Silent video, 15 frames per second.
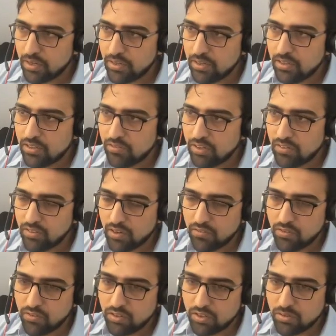
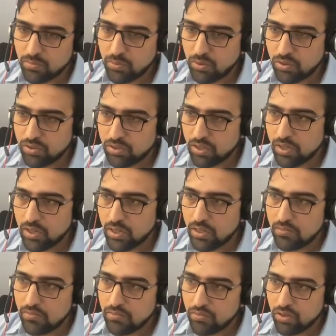175 different spokes
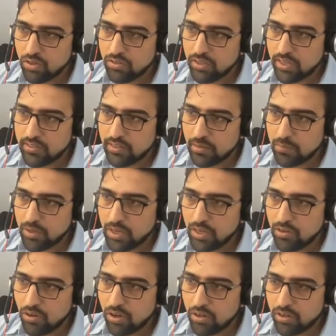for
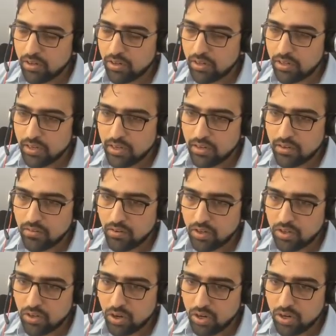SAP, Concur, and
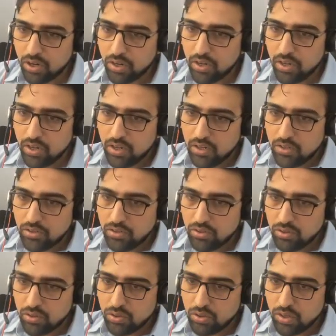whatnot.
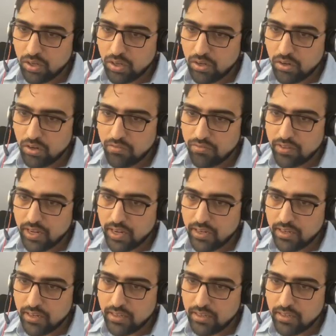So of
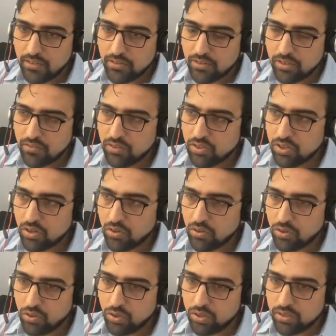that,
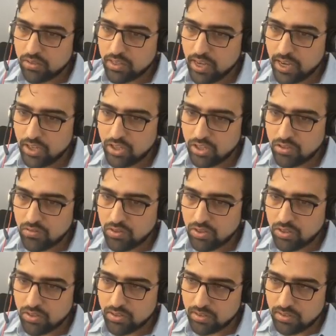ServiceNow core is the actions
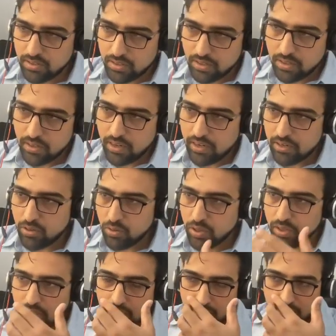which is
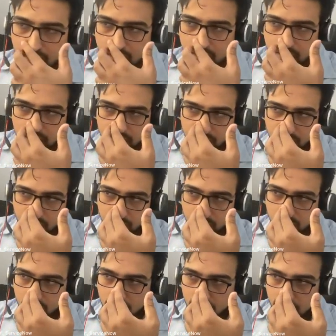doing the
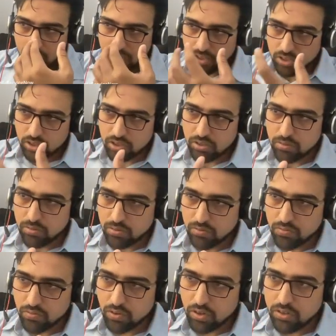actions
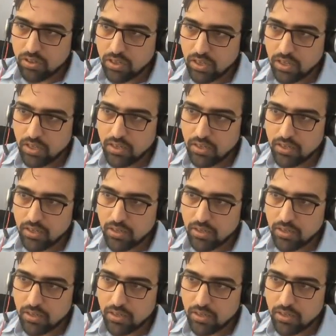for the